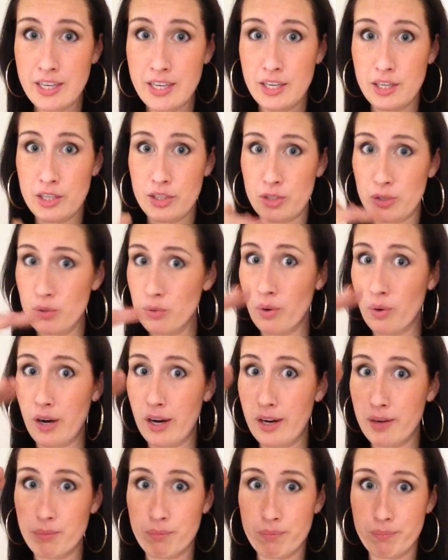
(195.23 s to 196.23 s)
you
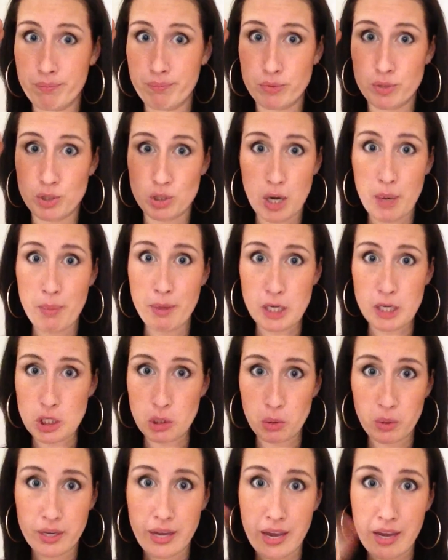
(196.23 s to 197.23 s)
are strawberry
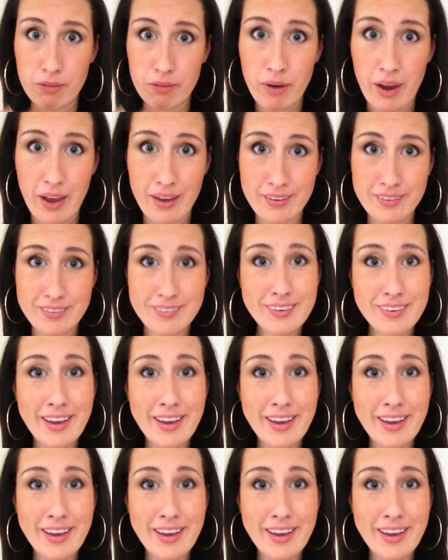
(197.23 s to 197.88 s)
shortcake red.